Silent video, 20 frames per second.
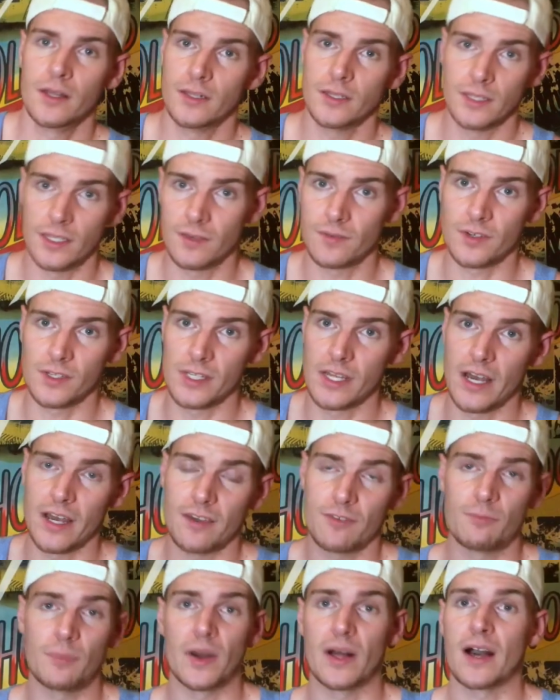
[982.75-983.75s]
live your
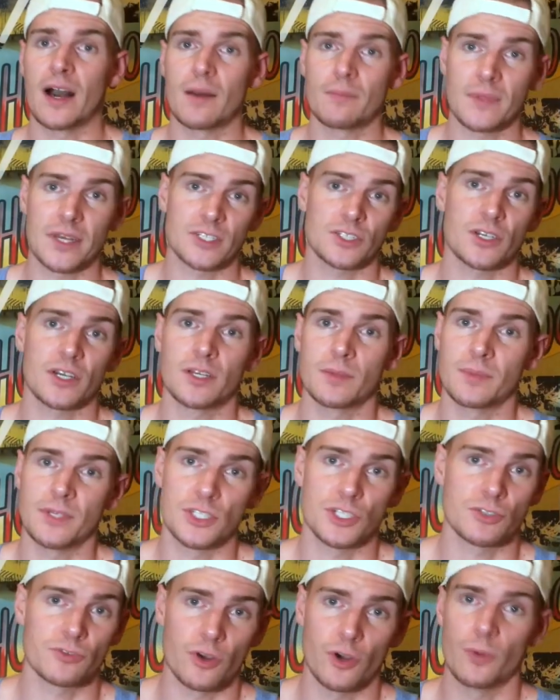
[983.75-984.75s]
life, but I'm not trying to be
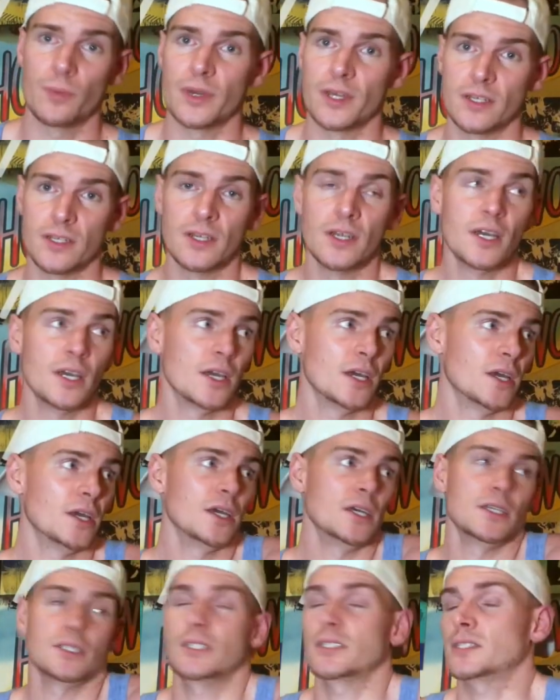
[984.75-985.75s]
strobing
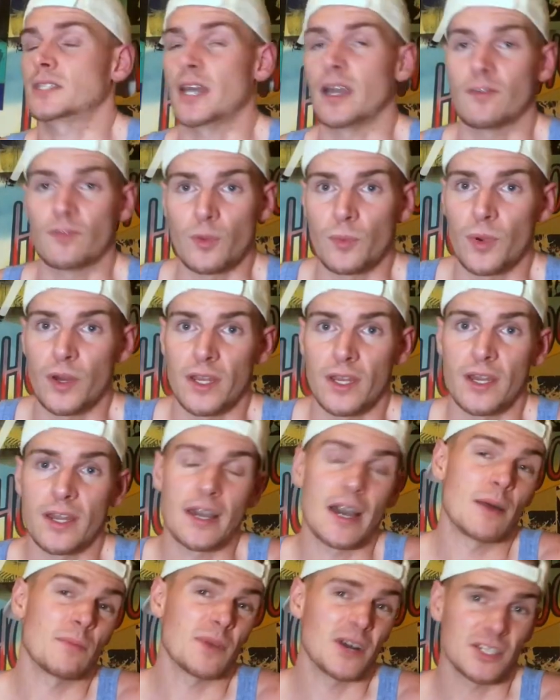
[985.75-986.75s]
just to
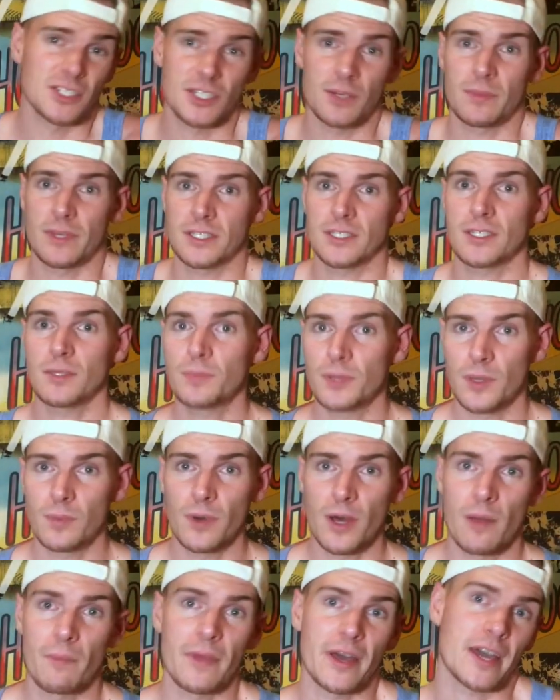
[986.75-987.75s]
everybody at my gym. I see
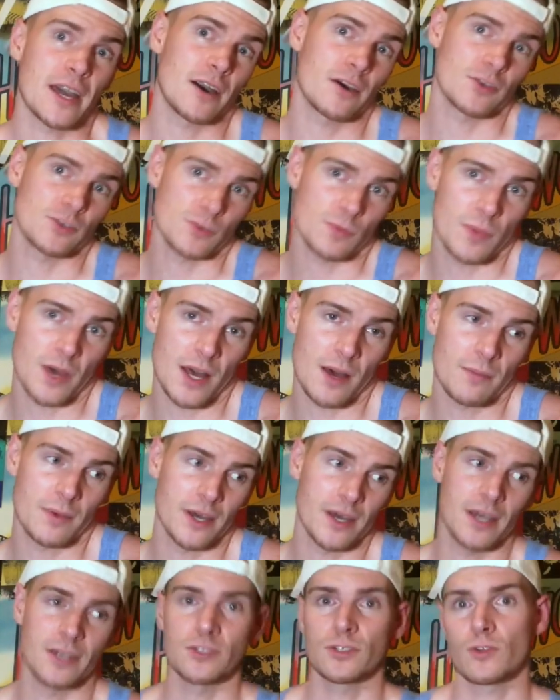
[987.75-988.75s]
people, I'm like, how's your
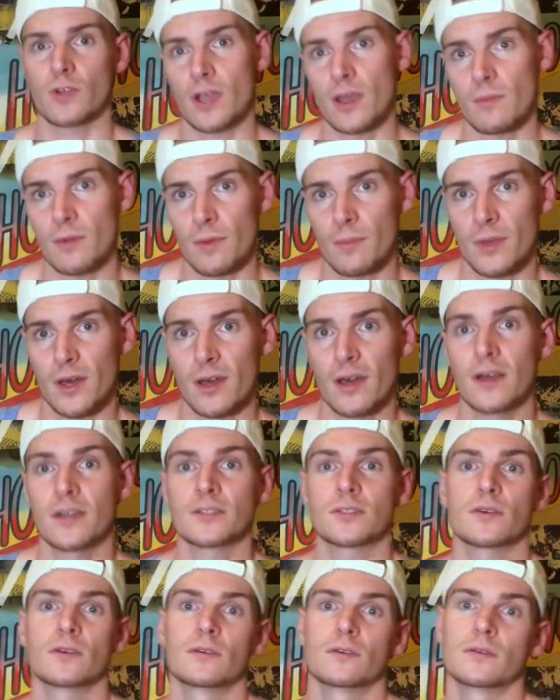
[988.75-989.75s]
mama, how's your grandmama?
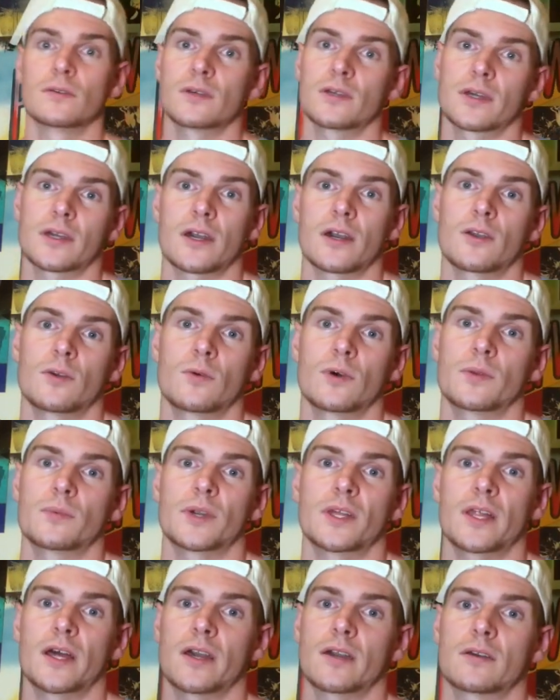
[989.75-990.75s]
So like, I don't want
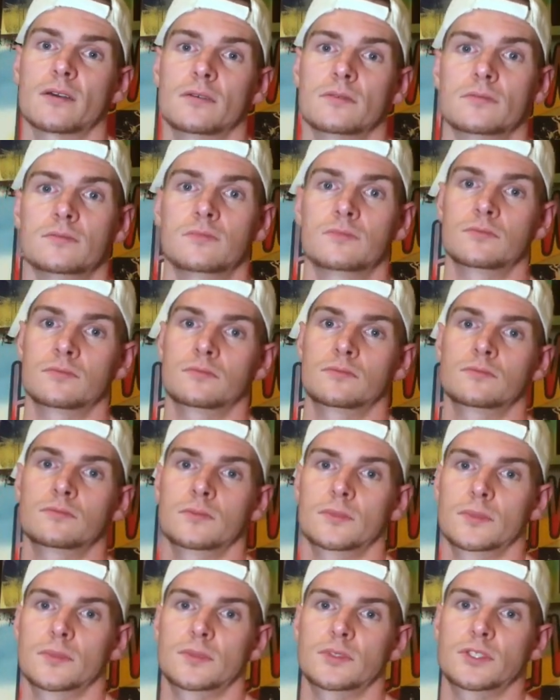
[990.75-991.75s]
to be like,
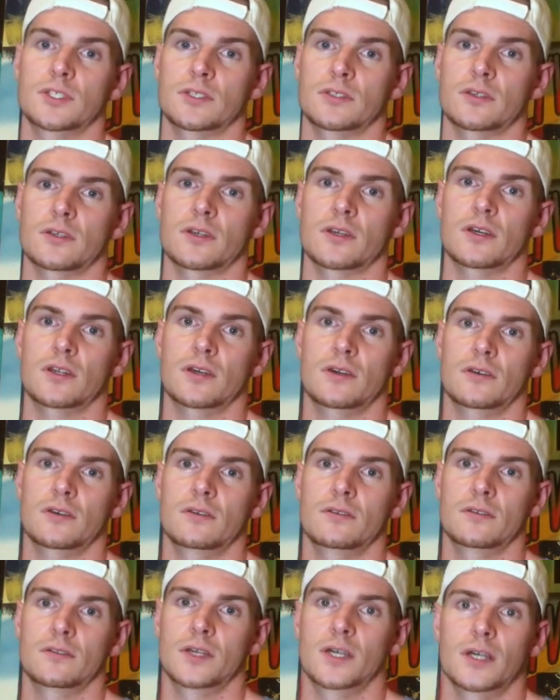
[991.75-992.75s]
just look at it.
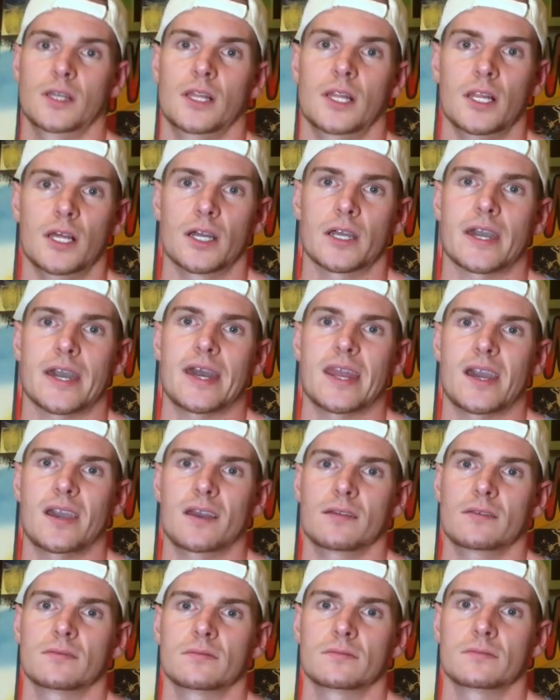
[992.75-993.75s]
Look at